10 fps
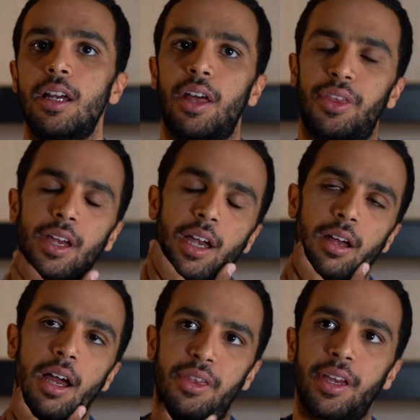I think
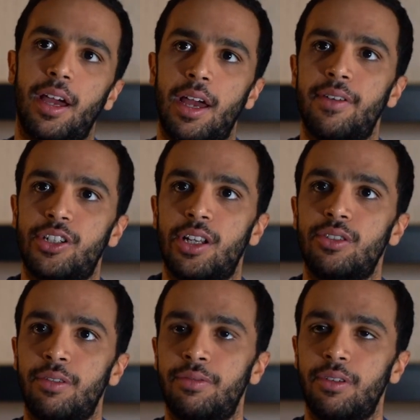I have a
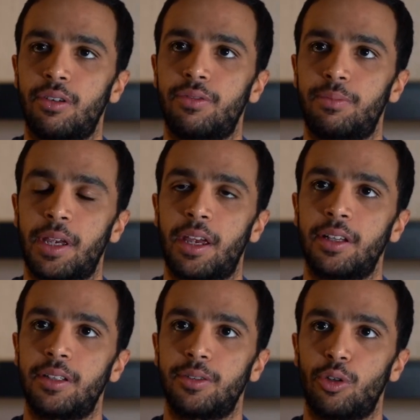chance of making
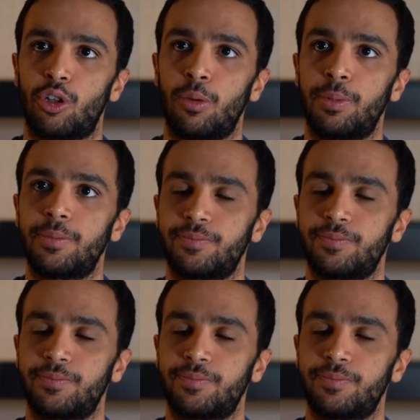it to the top.